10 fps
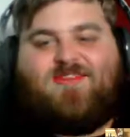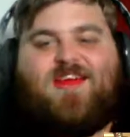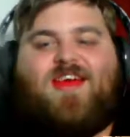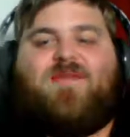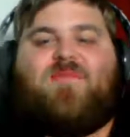
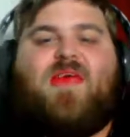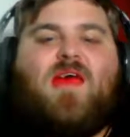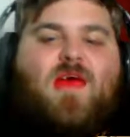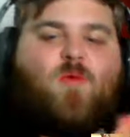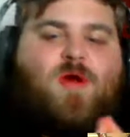Okay,
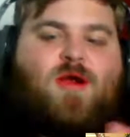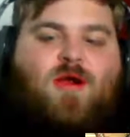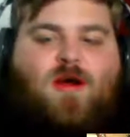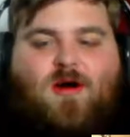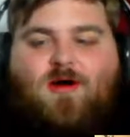we're
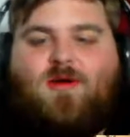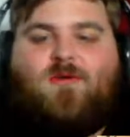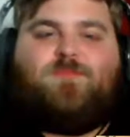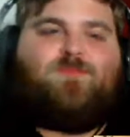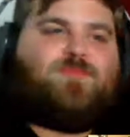all
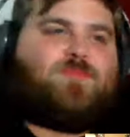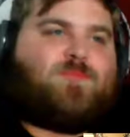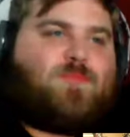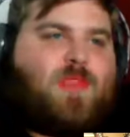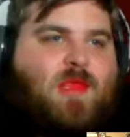
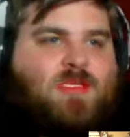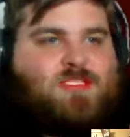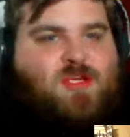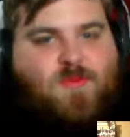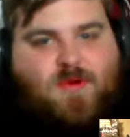
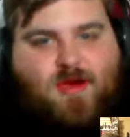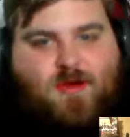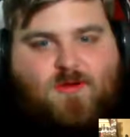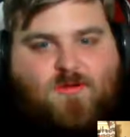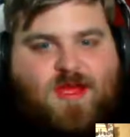
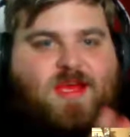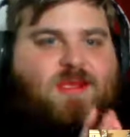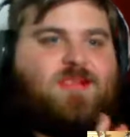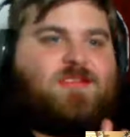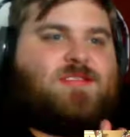superhero
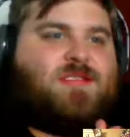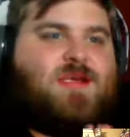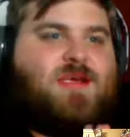fans,